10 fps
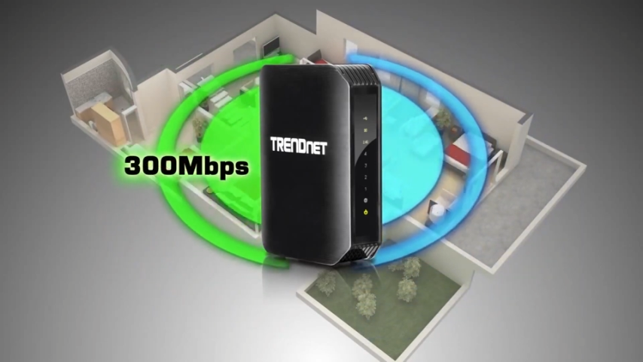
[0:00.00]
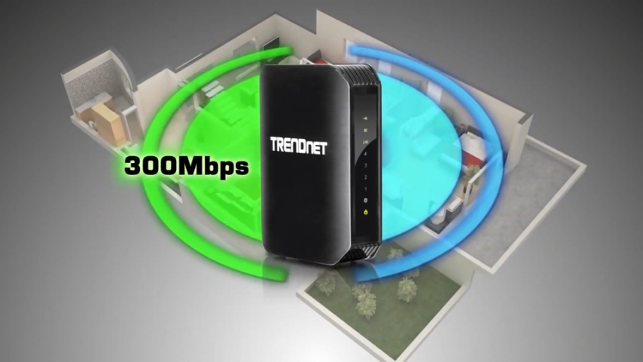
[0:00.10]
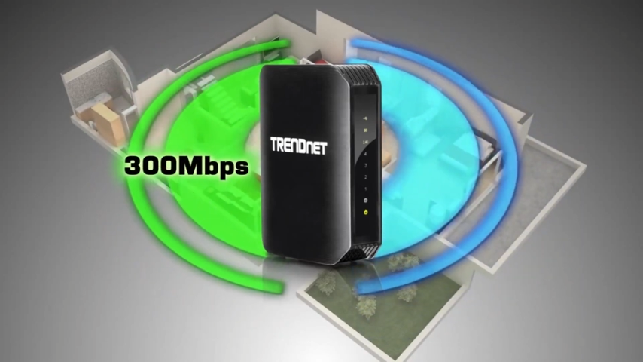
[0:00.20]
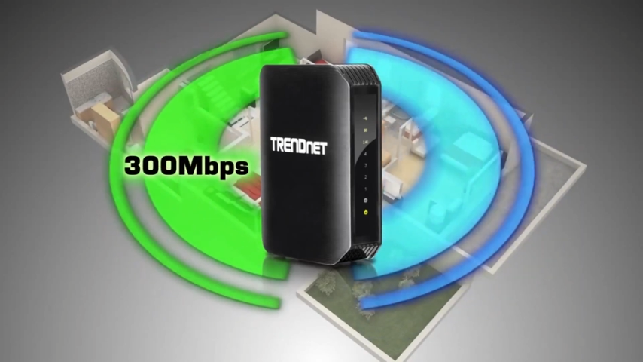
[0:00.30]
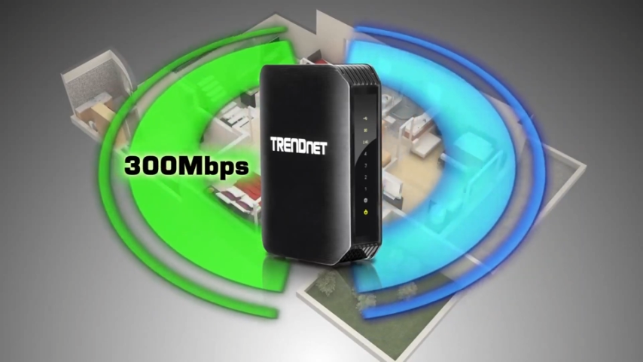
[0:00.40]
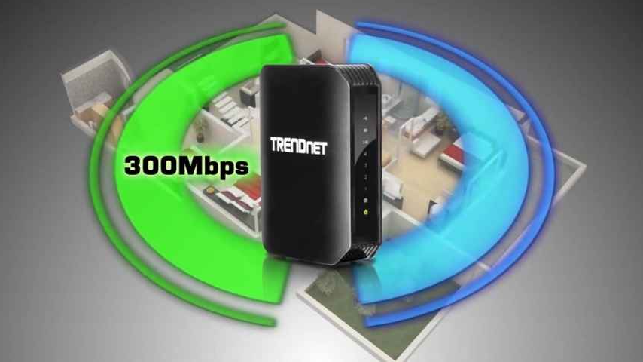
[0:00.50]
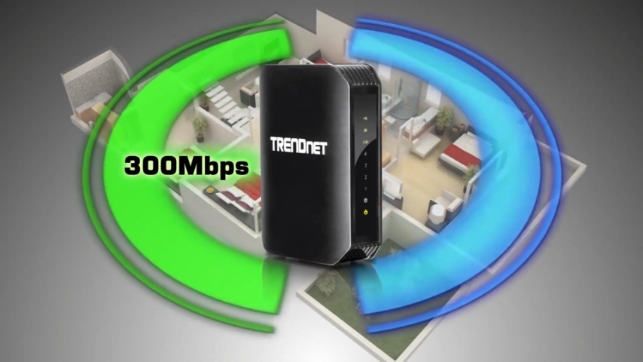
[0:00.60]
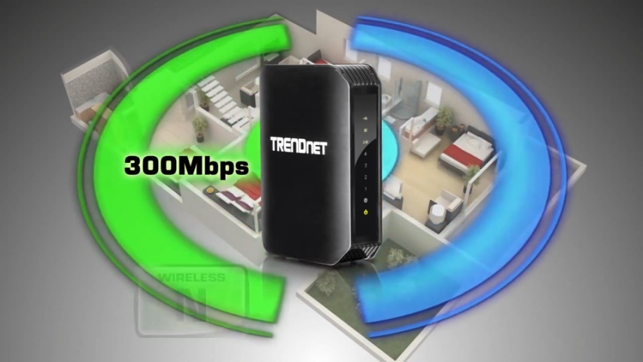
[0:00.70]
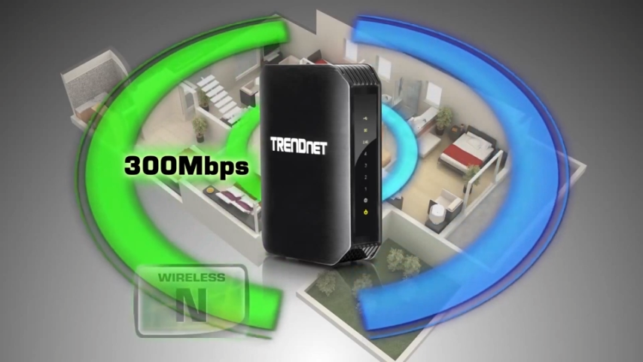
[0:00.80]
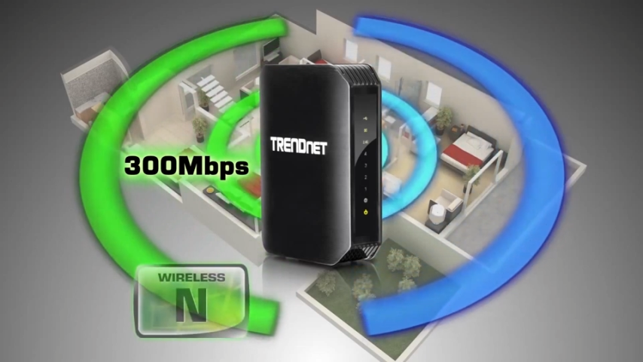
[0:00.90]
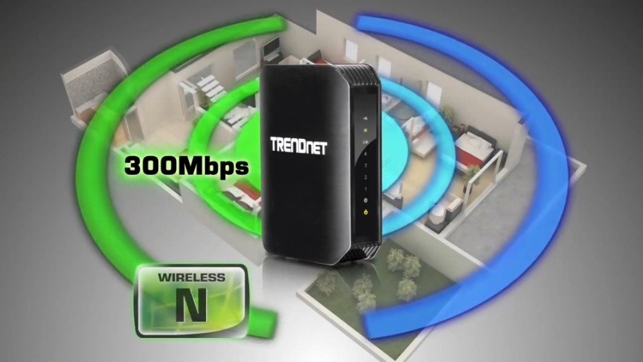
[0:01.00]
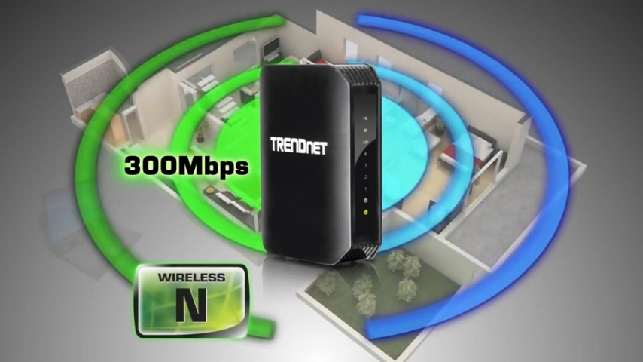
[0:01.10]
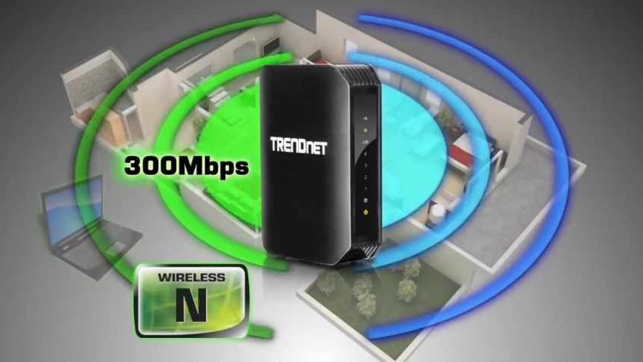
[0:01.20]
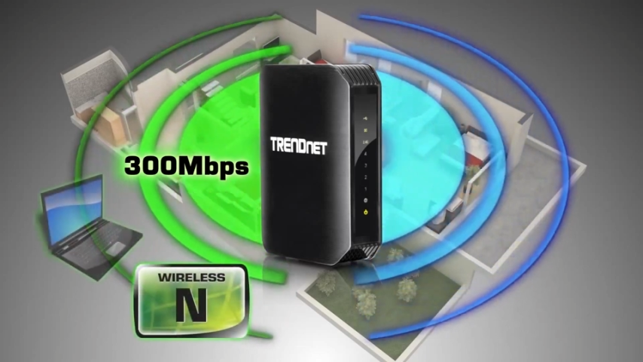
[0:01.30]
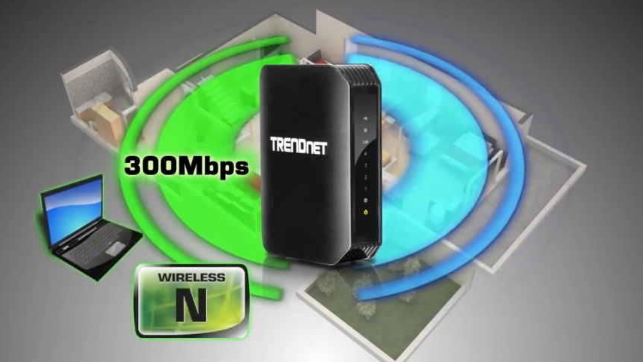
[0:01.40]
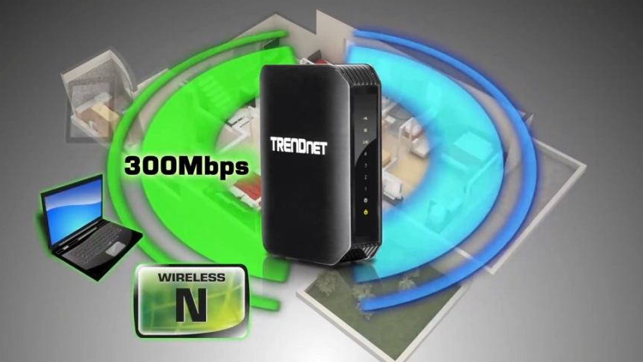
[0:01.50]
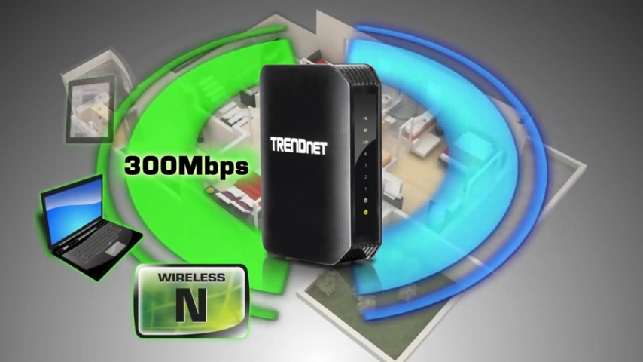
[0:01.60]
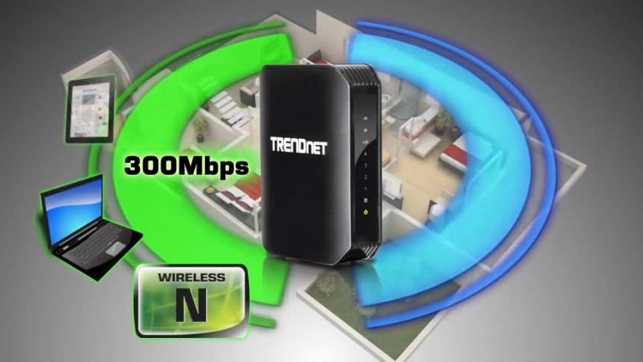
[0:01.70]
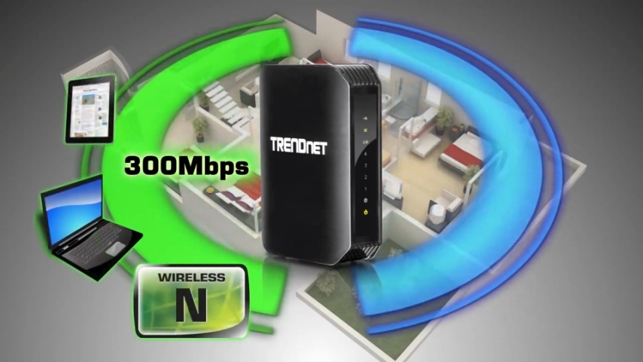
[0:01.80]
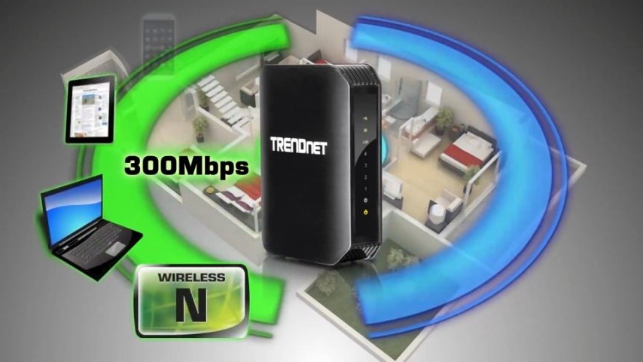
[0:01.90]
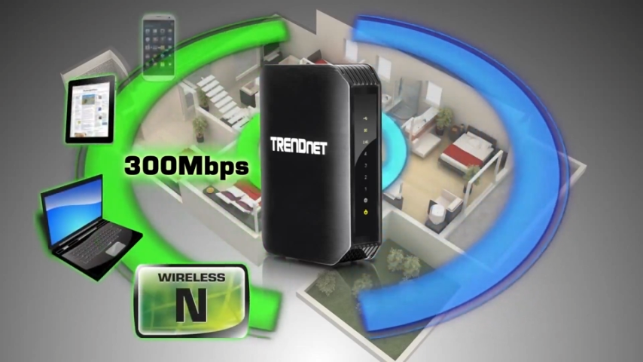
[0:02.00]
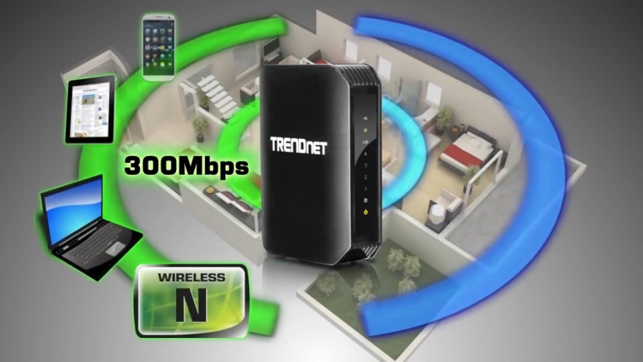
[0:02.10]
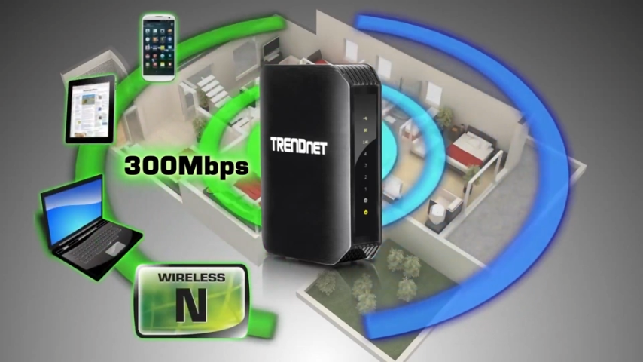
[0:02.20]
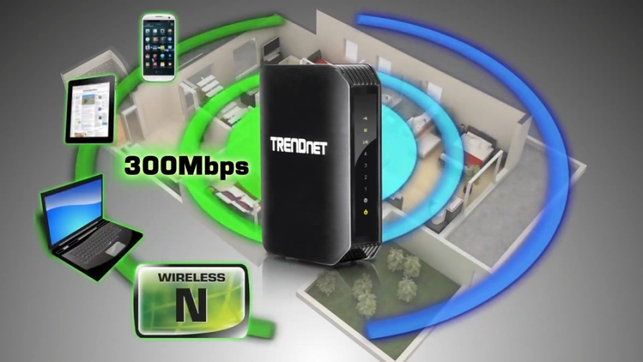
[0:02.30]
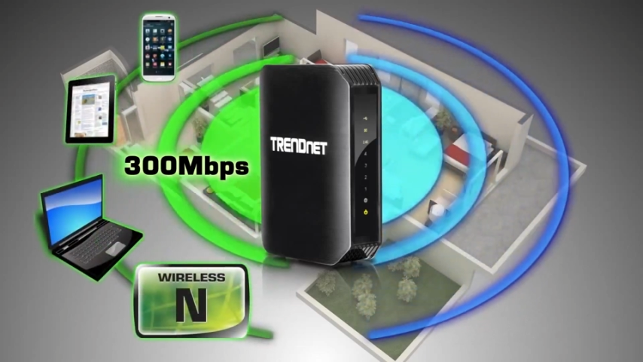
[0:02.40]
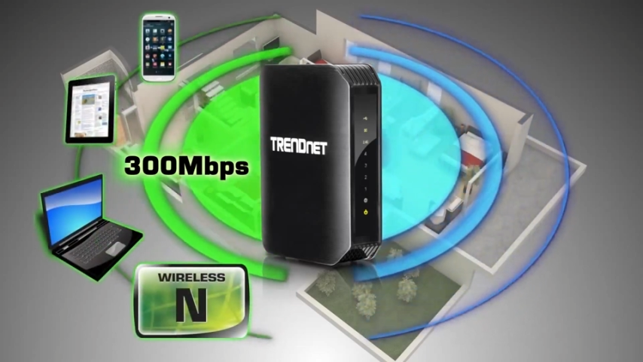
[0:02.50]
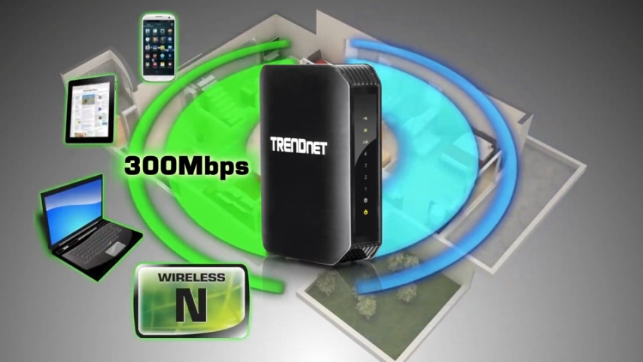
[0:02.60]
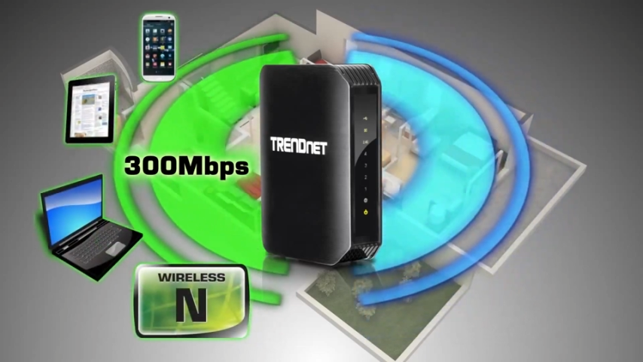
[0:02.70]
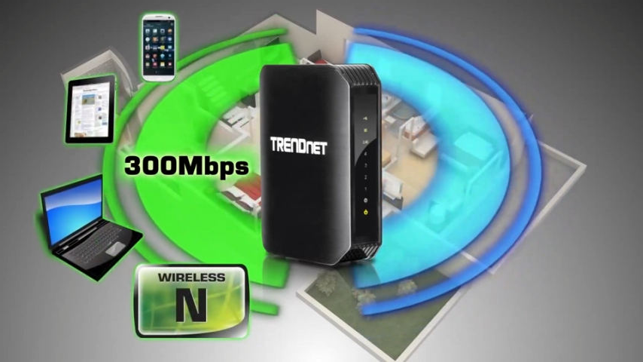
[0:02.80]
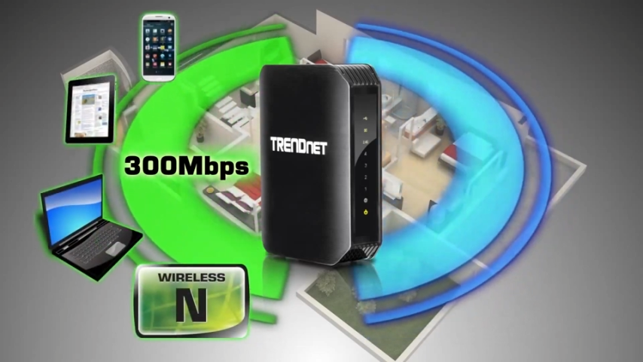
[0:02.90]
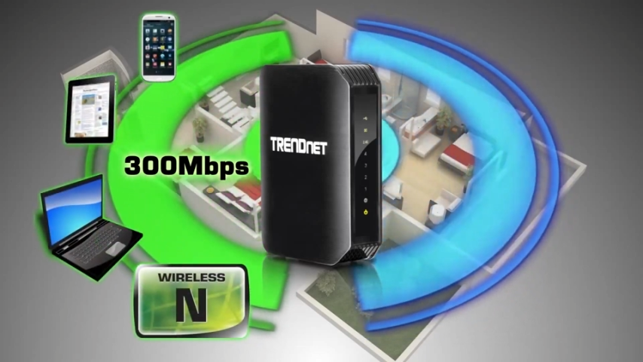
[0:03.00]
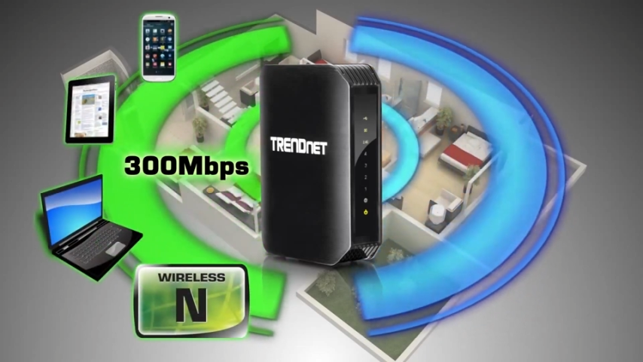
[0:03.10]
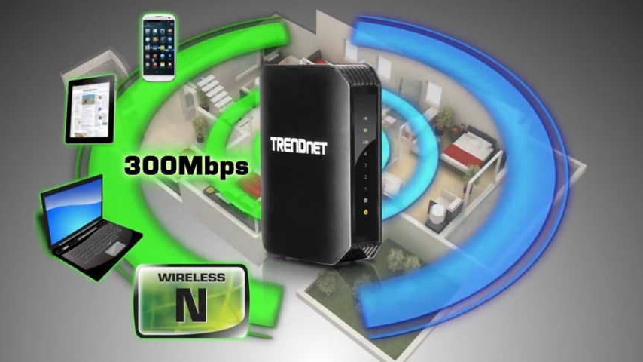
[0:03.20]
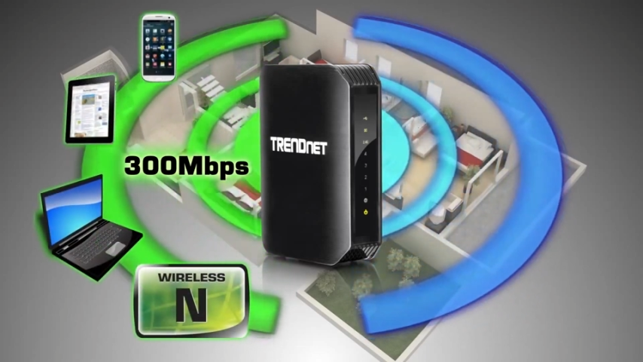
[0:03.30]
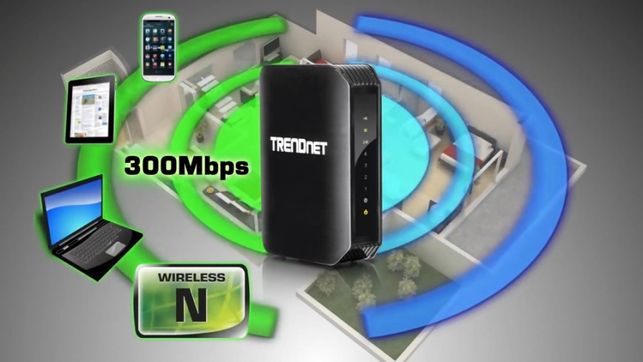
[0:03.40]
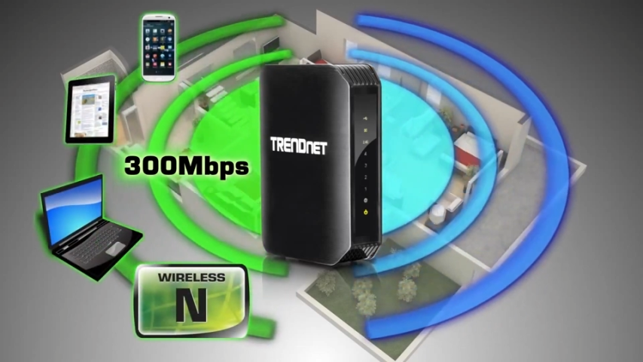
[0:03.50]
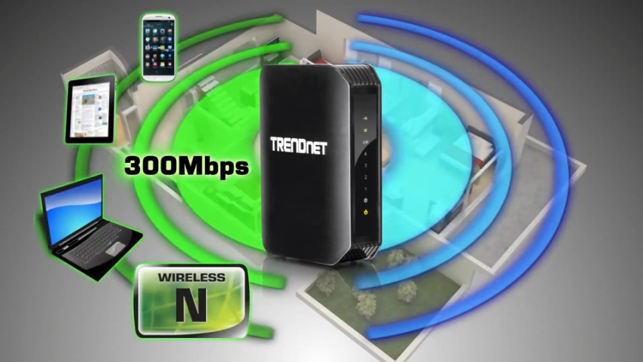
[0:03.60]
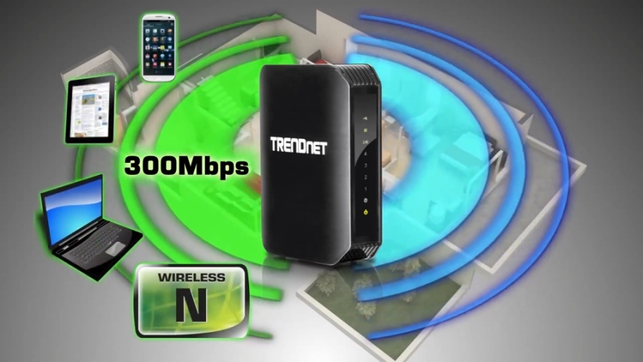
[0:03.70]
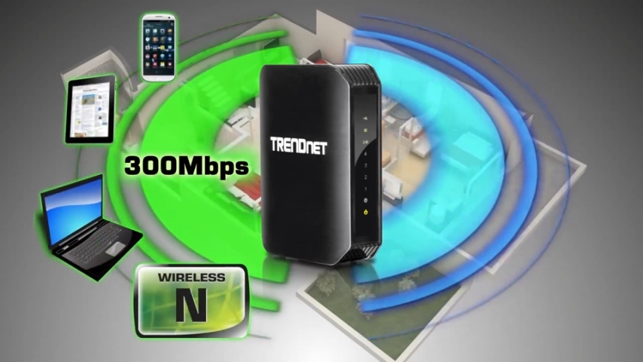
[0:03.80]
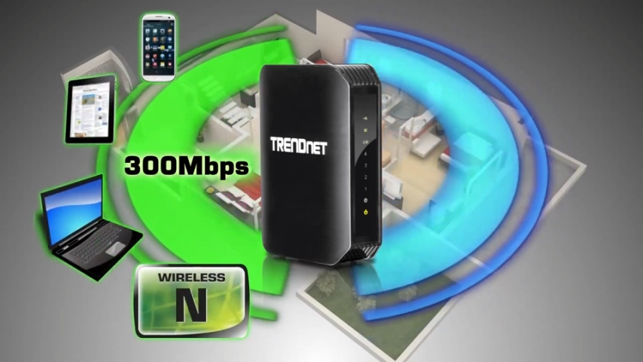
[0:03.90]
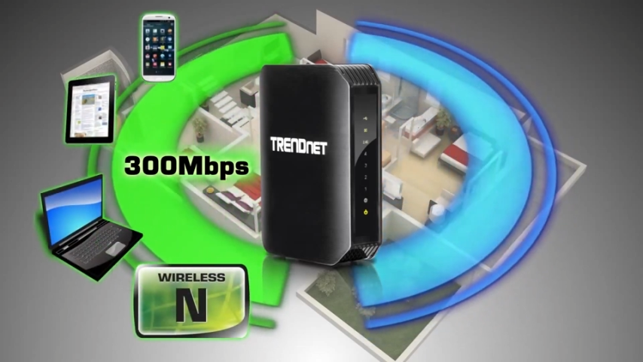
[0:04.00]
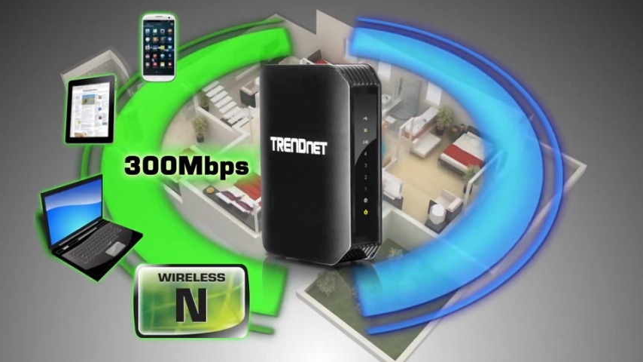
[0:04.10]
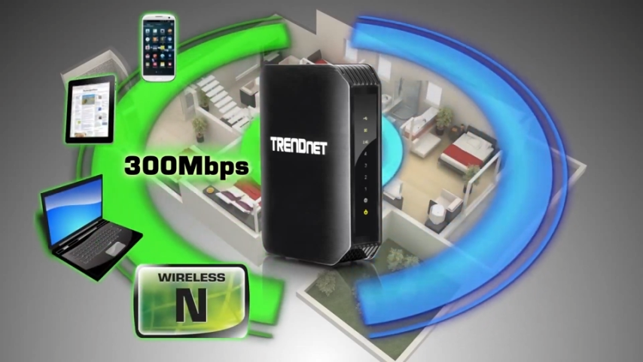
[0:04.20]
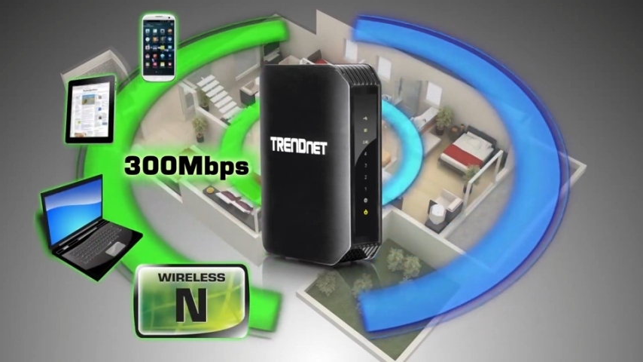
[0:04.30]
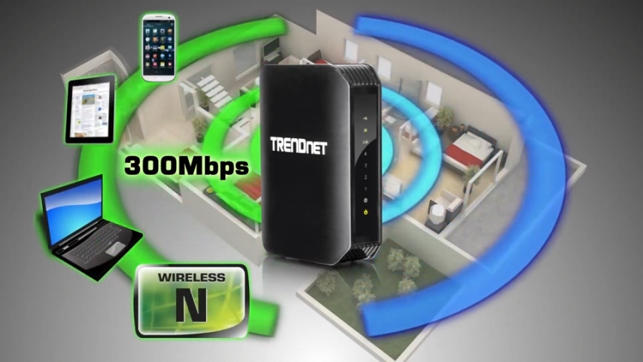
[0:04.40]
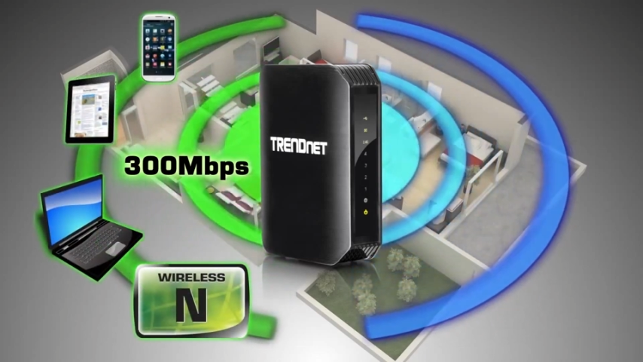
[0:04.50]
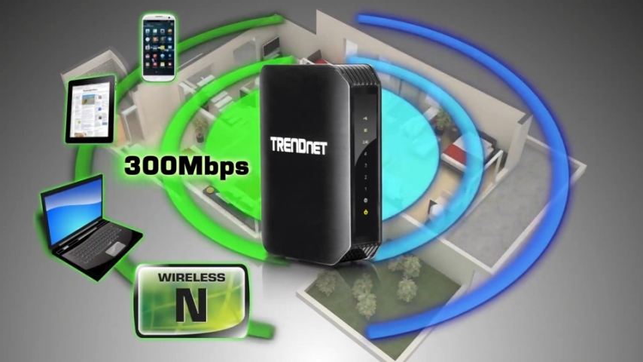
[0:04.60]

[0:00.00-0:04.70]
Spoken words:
[unreadable: no face in view]